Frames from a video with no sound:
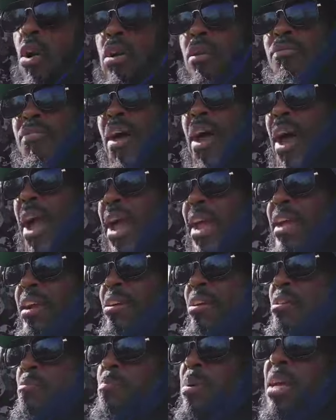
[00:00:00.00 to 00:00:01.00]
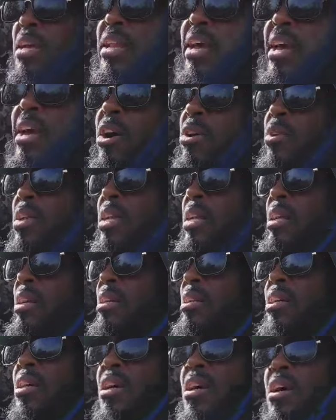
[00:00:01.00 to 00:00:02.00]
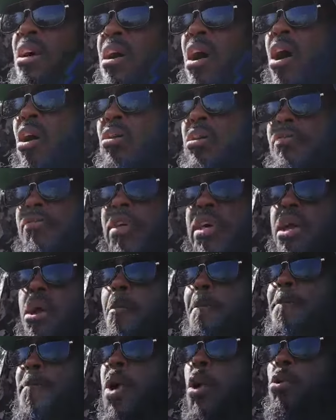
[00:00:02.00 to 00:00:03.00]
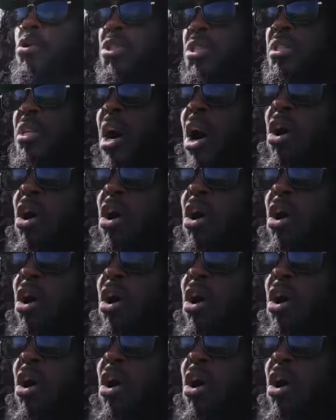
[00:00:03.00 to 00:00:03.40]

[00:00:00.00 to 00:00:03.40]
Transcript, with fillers: all of the anger being held in, all of the emotion,